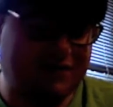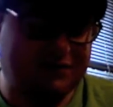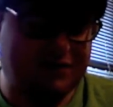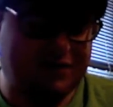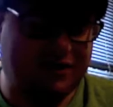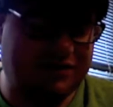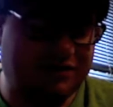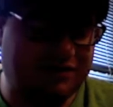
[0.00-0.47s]
of
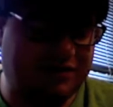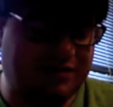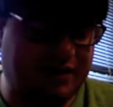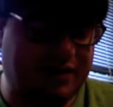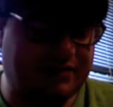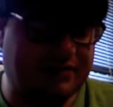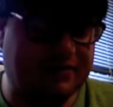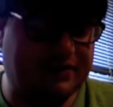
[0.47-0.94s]
Darren to the
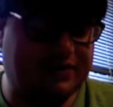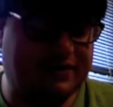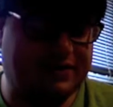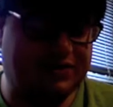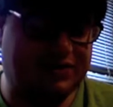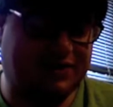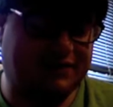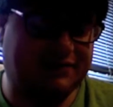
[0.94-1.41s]
public,
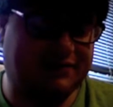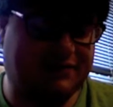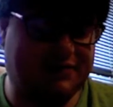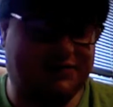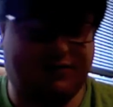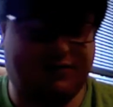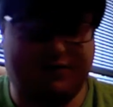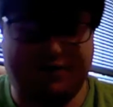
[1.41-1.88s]
and John's
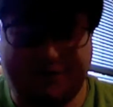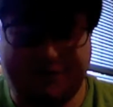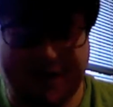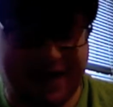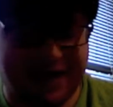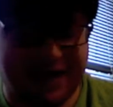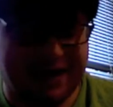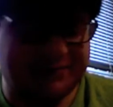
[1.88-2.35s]
controlling
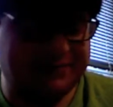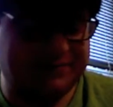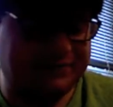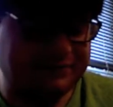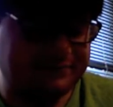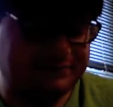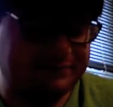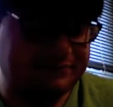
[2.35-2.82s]

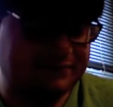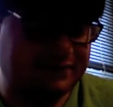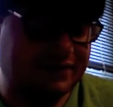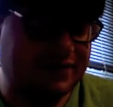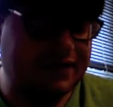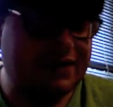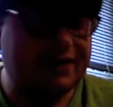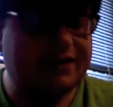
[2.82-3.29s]
vibes.
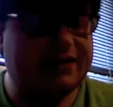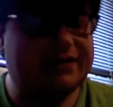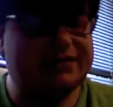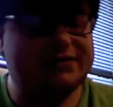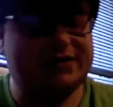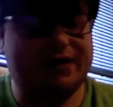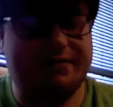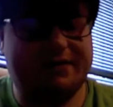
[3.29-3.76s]

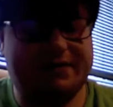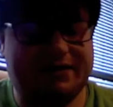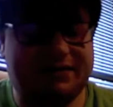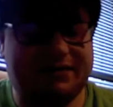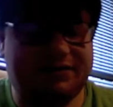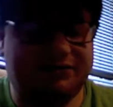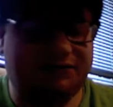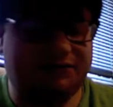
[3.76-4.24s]
Gemma
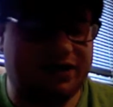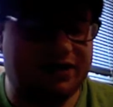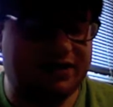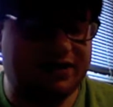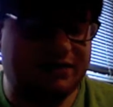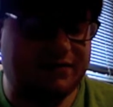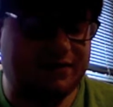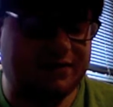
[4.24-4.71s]
didn't want to
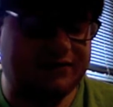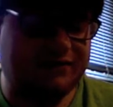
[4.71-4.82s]
nominate